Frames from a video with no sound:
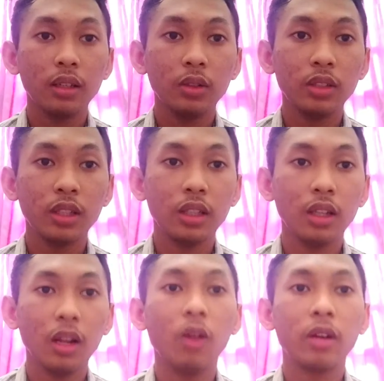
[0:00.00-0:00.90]
to
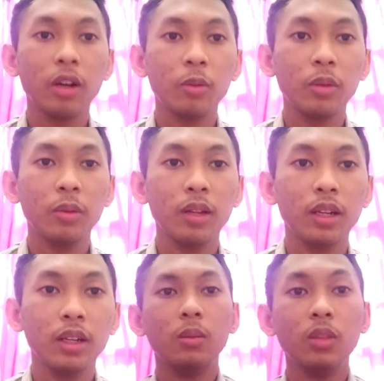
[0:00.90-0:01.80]
the local people.
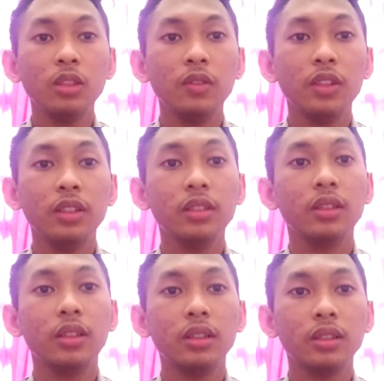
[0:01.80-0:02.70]
Most
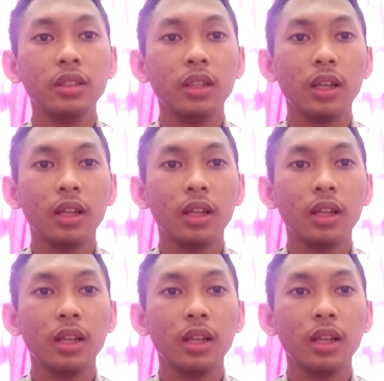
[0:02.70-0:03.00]
visitors